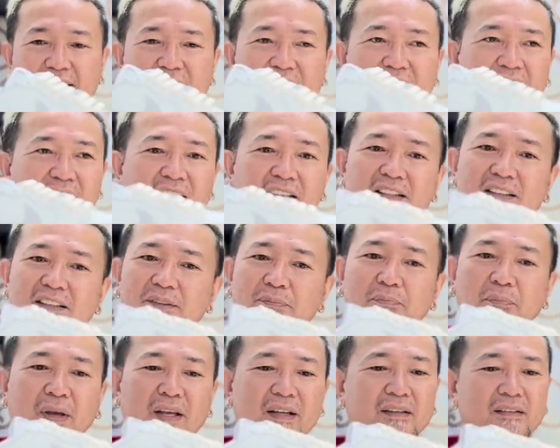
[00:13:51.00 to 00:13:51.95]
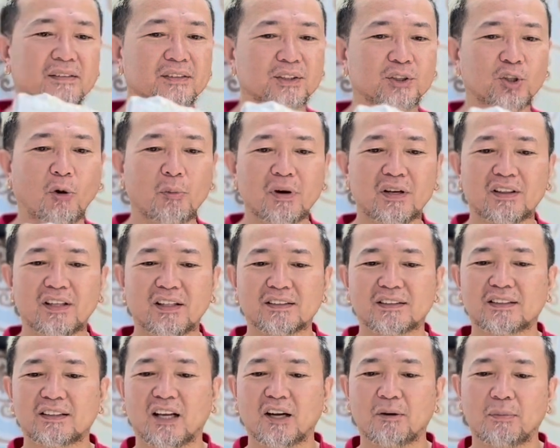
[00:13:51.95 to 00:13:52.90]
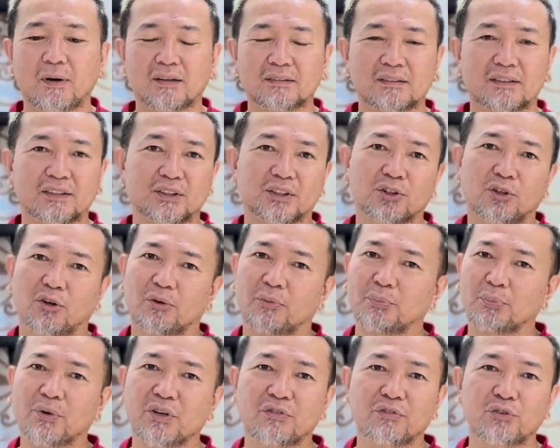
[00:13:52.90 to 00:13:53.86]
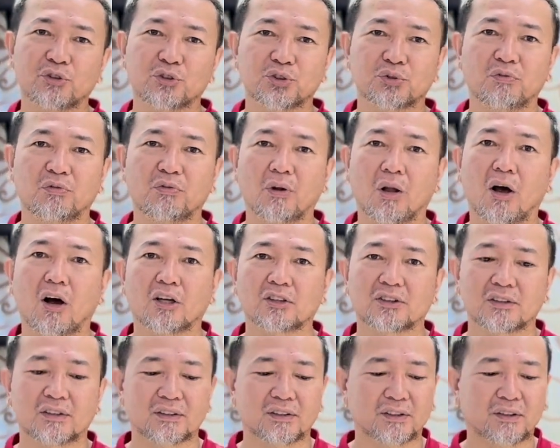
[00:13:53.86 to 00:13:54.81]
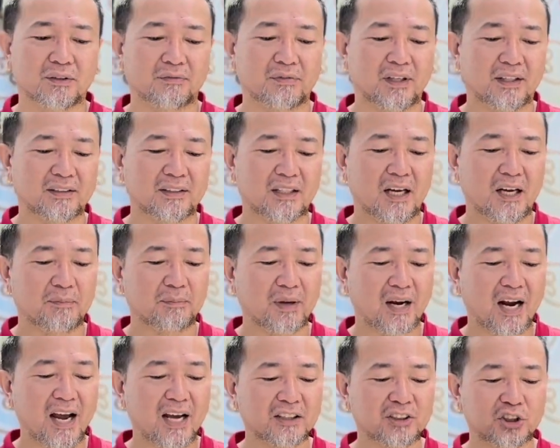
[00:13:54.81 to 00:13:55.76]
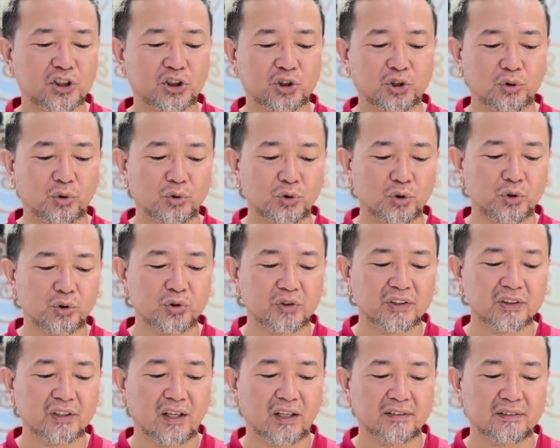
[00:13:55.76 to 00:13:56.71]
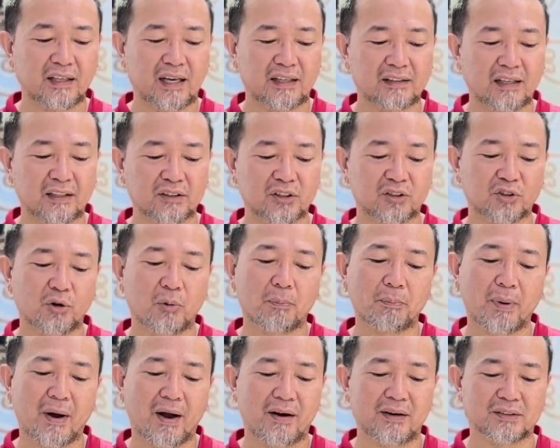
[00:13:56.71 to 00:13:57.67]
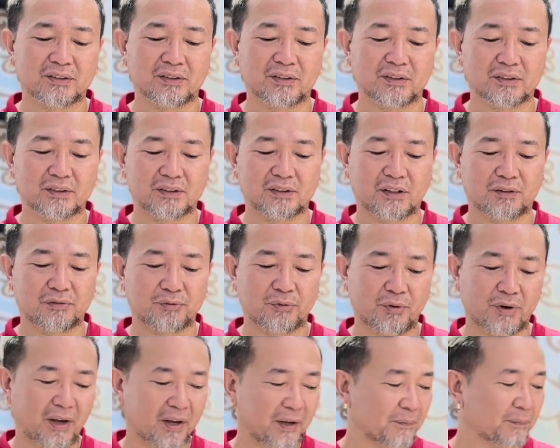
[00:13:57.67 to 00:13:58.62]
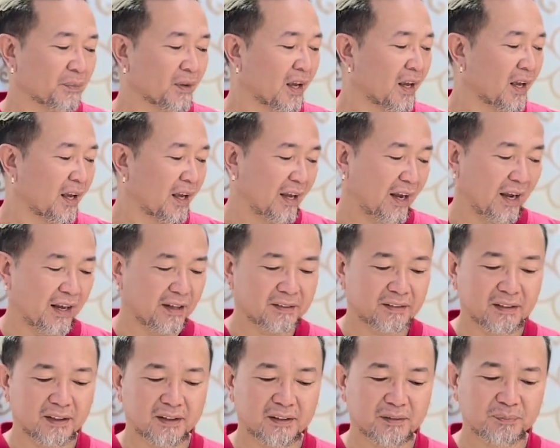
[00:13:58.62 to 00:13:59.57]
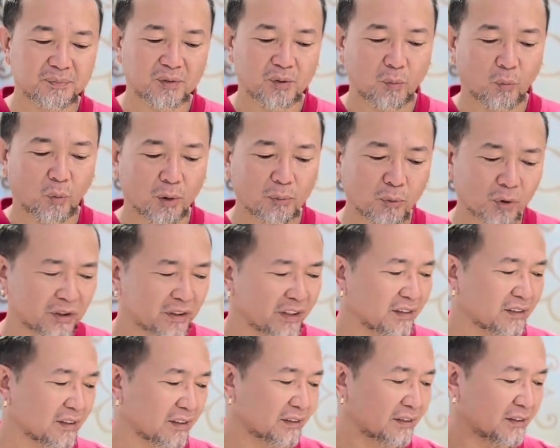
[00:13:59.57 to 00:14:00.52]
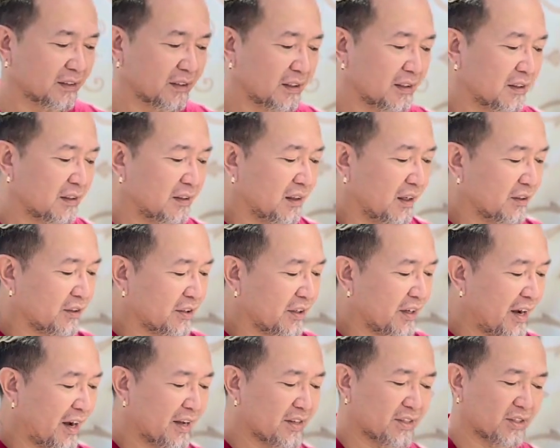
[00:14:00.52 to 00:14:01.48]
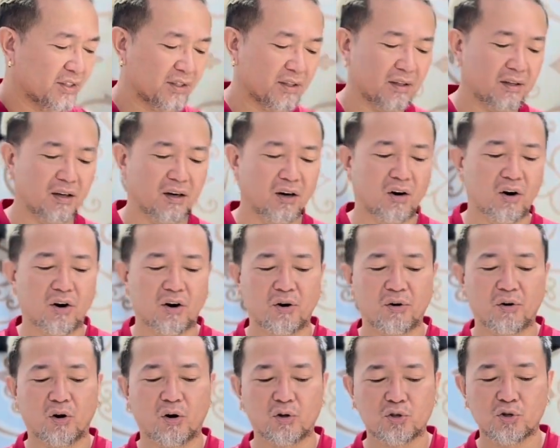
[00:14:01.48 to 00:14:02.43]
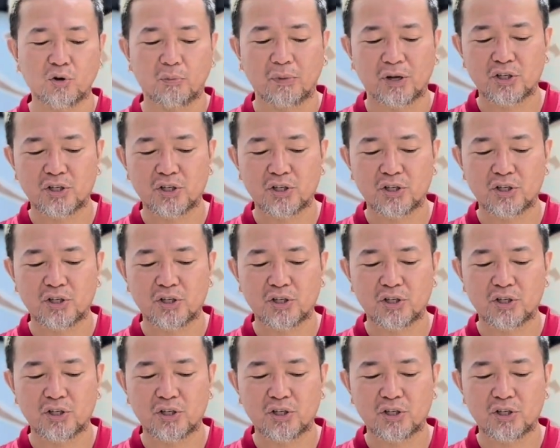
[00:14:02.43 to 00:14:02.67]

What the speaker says: there has been so many things said about this on previous vlogs and stuff like that, but I had to show you that comparison and stuff. Okay, and one more thing that the other guys are also